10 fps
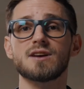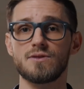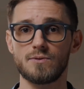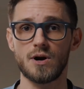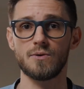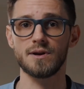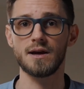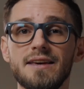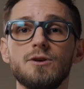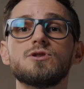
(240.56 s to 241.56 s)
on their own.
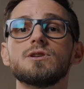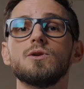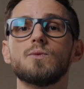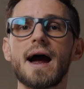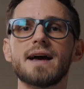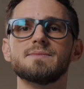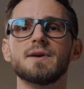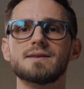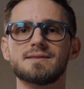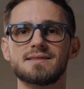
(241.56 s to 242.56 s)
They usually rise
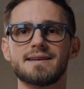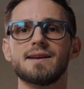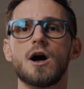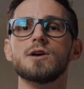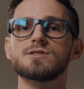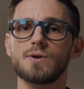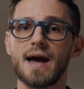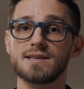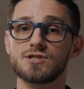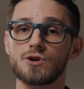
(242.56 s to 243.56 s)
because the site also
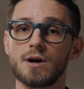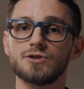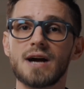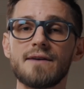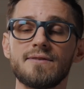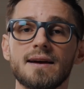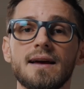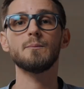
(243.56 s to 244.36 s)
has strong traffic,